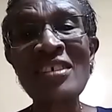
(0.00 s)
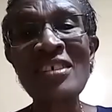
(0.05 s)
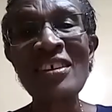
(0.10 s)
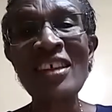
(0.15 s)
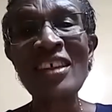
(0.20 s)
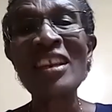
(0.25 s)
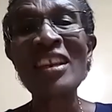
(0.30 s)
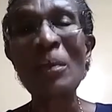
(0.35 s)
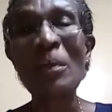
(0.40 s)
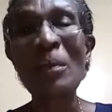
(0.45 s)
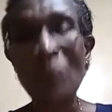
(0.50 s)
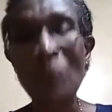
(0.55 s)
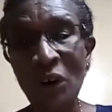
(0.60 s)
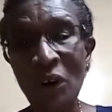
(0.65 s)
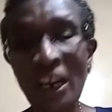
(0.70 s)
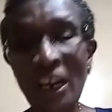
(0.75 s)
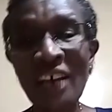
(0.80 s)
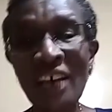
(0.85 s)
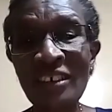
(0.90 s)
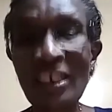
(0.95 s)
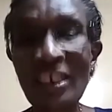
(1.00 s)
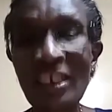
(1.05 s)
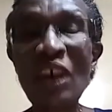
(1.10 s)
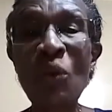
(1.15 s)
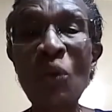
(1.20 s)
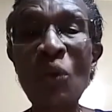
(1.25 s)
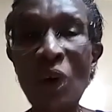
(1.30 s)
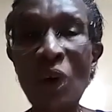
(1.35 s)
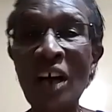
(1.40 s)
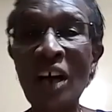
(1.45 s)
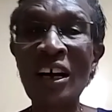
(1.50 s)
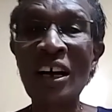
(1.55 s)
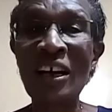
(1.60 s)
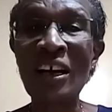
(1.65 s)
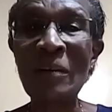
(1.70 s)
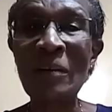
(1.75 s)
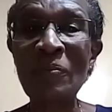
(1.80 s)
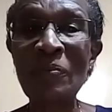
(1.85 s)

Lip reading: that the products work.